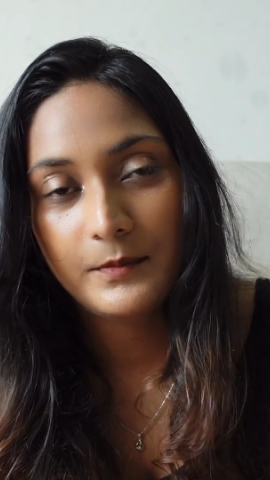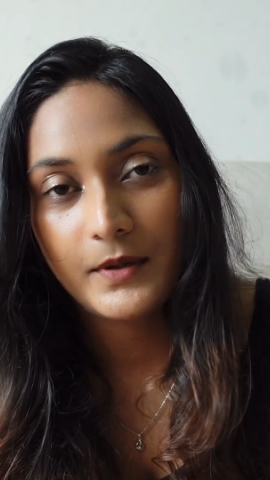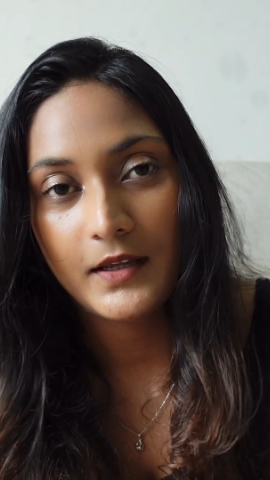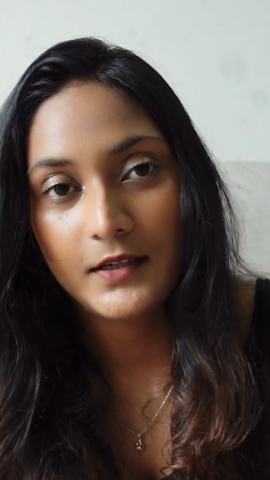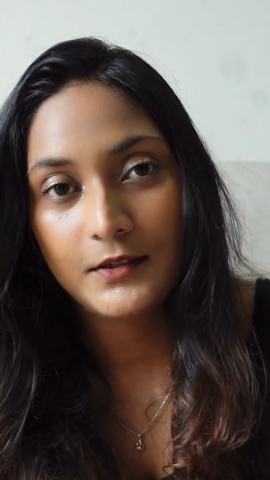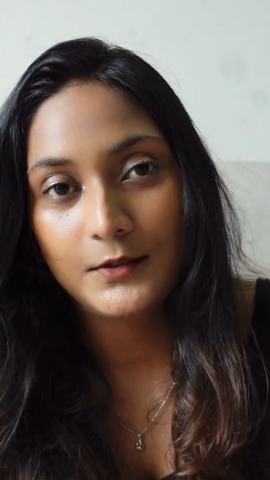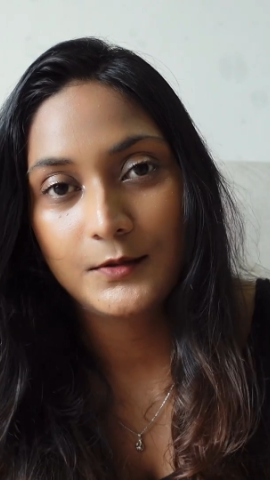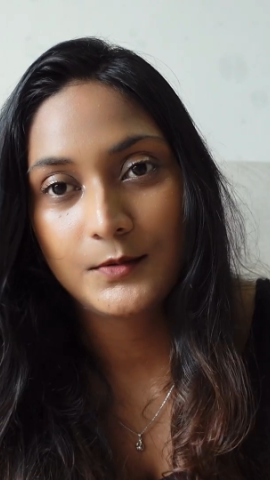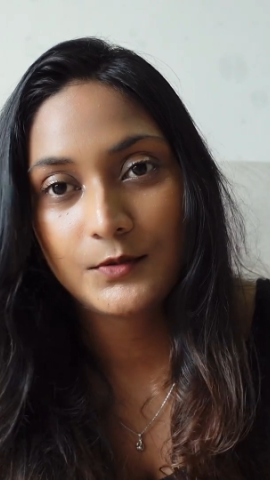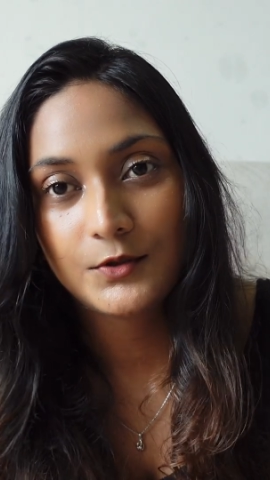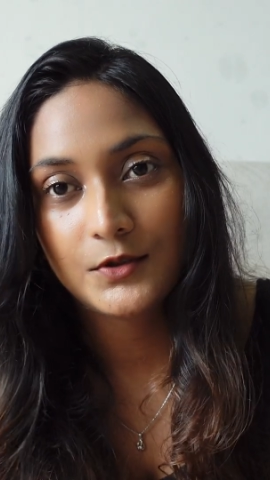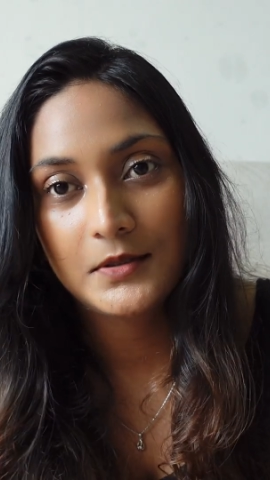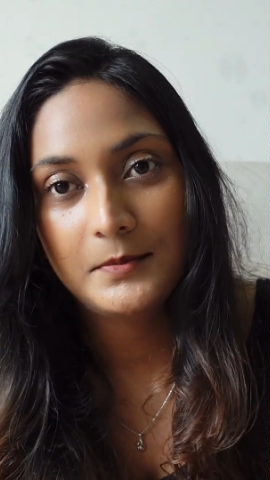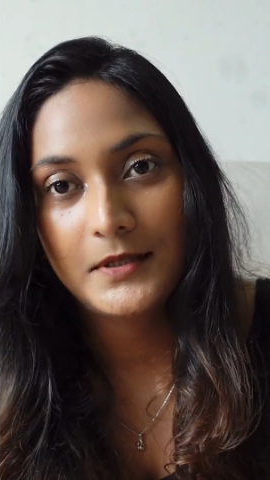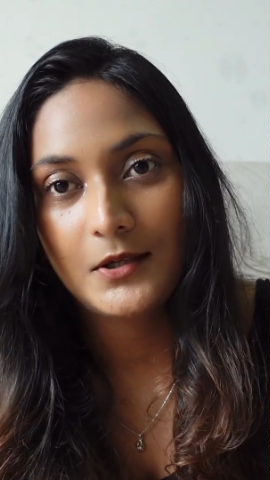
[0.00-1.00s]
but you
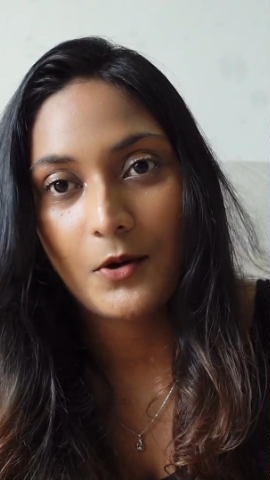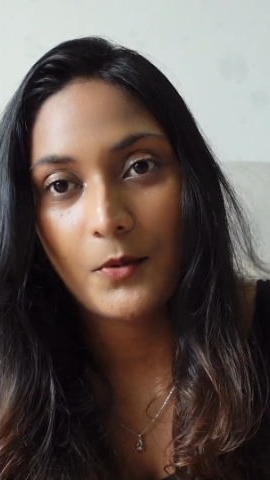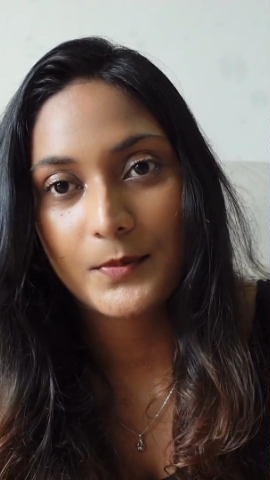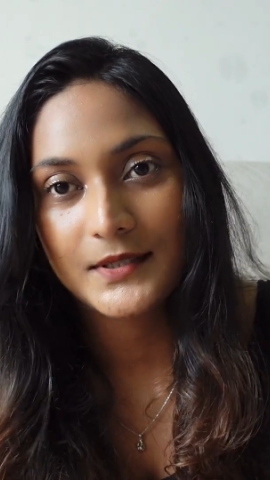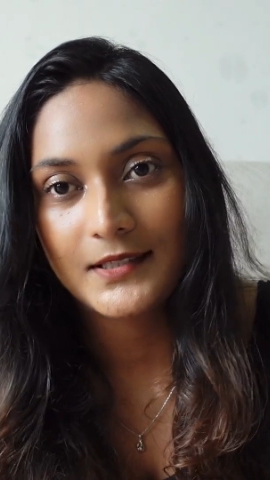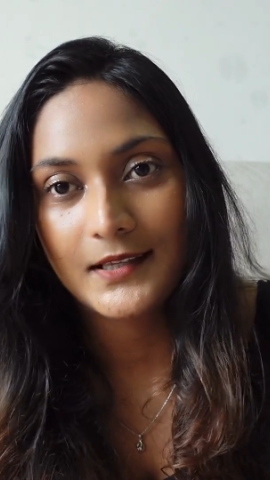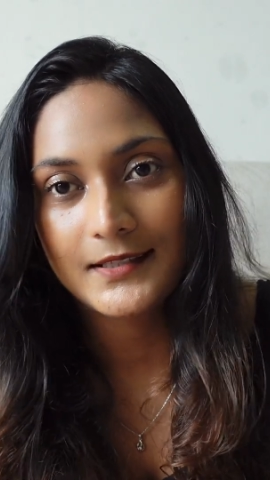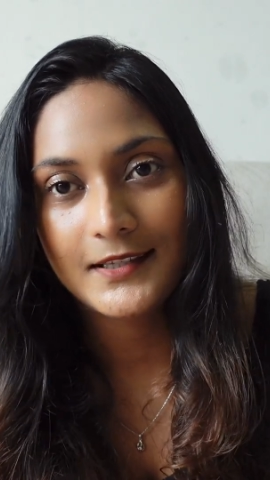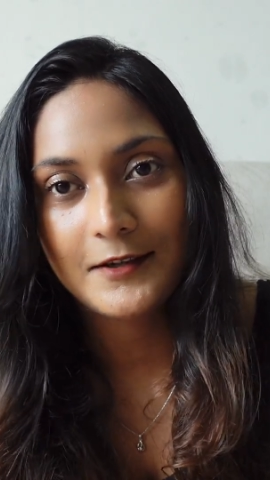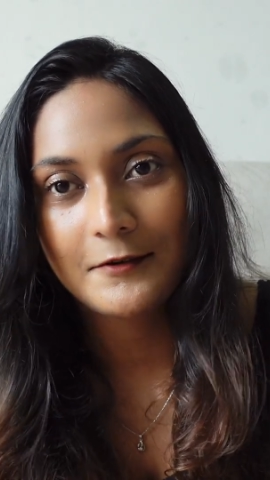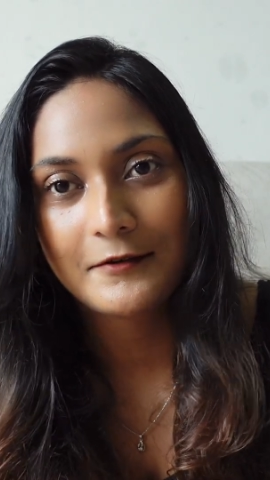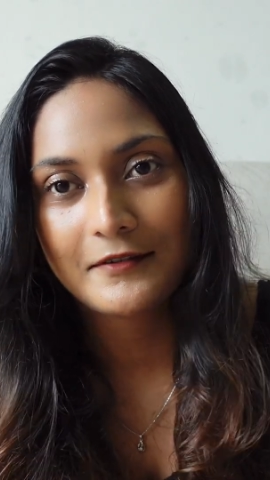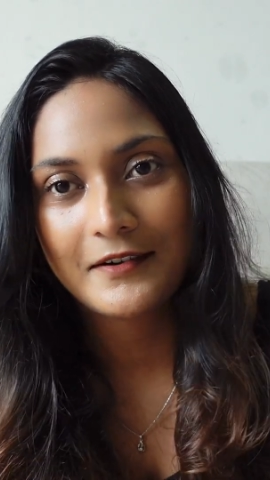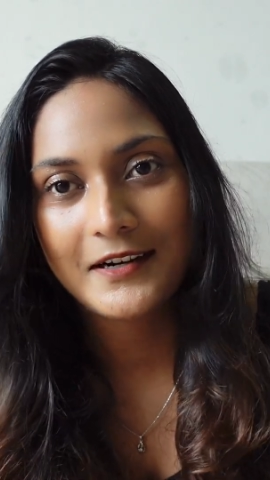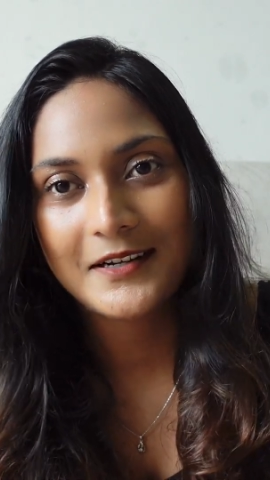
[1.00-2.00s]
shouldn't be obsessing
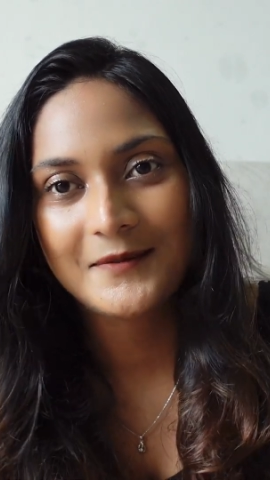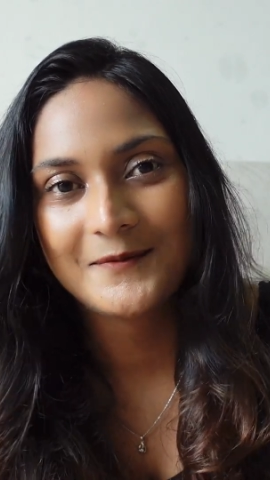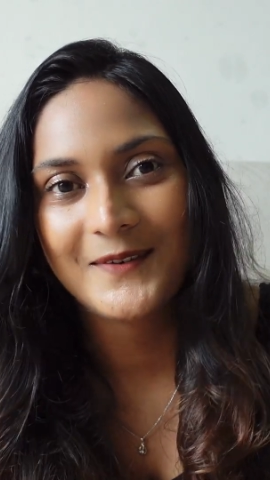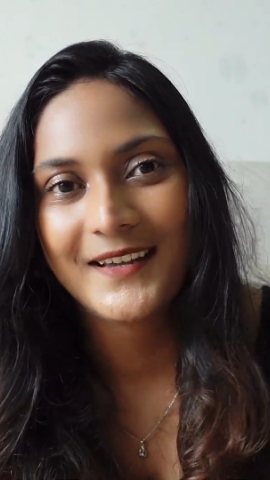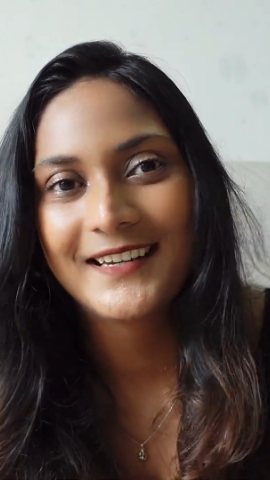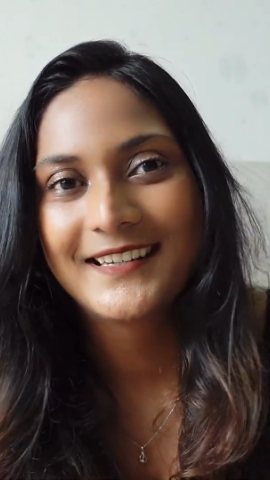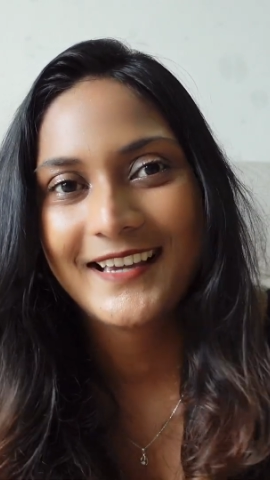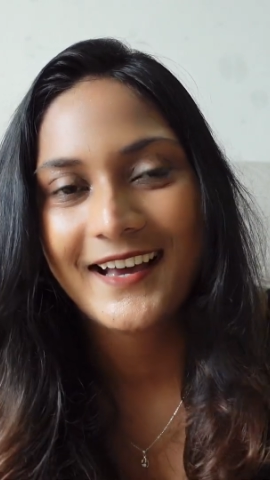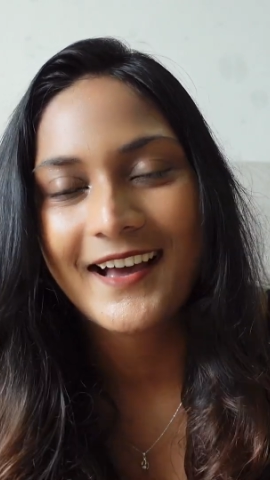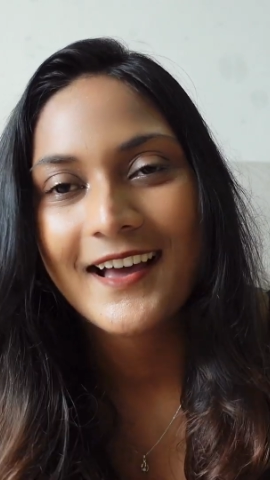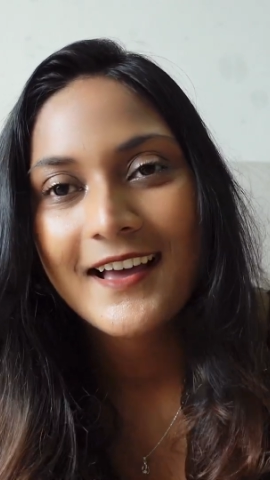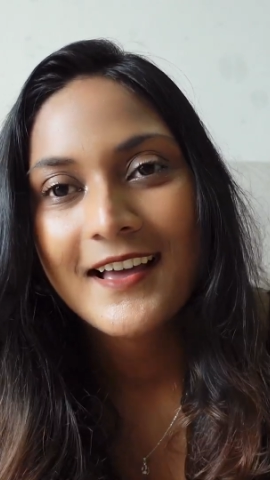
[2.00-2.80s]
over it. But yeah,